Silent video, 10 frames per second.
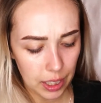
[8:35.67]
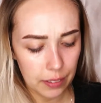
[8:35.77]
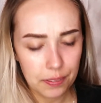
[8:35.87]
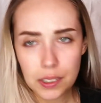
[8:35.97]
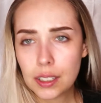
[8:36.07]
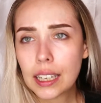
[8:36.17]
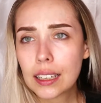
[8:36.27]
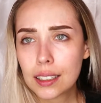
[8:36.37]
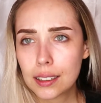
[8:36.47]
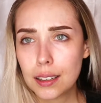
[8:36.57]
I feel
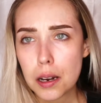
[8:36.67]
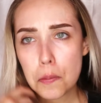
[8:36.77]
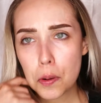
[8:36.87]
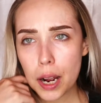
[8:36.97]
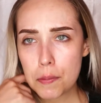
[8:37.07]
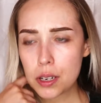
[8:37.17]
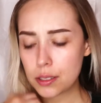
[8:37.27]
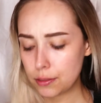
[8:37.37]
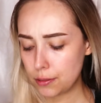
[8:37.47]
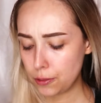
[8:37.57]
like a
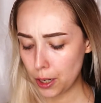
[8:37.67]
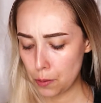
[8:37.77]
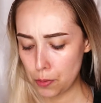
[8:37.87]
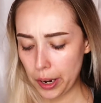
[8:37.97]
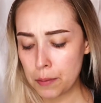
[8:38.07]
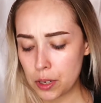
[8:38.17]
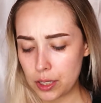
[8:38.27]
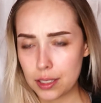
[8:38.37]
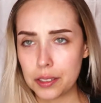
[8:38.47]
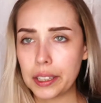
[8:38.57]
primer for your primer
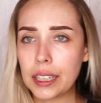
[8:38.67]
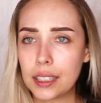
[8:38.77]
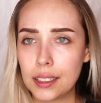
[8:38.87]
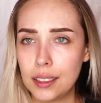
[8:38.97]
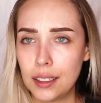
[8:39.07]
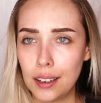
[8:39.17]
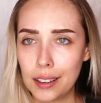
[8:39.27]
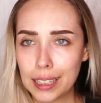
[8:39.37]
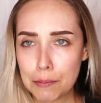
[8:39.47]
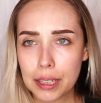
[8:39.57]
is, like,
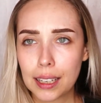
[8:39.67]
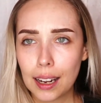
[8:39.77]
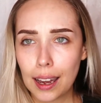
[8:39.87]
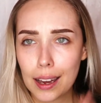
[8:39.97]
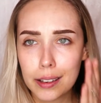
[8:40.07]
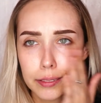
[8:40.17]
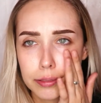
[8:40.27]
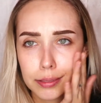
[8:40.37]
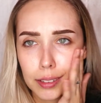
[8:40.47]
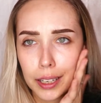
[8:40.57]
a gimmick and a
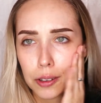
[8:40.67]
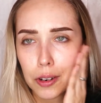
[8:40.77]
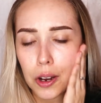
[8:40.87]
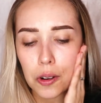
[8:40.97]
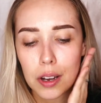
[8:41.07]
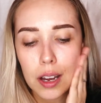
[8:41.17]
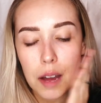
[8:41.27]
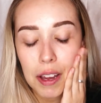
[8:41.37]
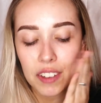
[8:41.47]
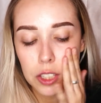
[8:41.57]
half. I don't know.
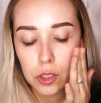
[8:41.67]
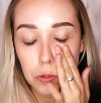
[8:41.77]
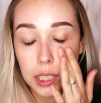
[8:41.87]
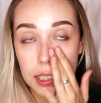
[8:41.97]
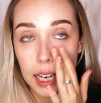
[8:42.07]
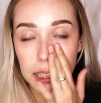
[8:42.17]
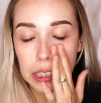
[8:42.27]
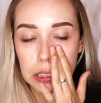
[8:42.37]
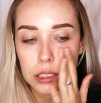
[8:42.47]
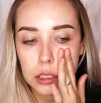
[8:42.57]
My face feels really
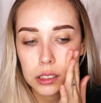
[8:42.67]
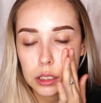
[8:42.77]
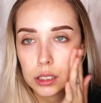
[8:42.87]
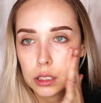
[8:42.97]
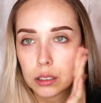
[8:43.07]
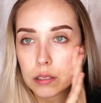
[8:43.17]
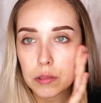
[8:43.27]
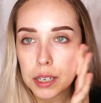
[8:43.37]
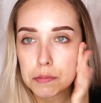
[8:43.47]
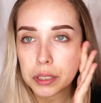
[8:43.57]
tacky
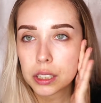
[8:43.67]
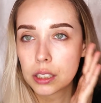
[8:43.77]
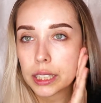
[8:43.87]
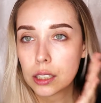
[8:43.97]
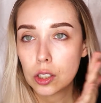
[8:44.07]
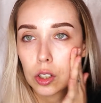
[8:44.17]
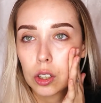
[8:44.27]
where I put it, like,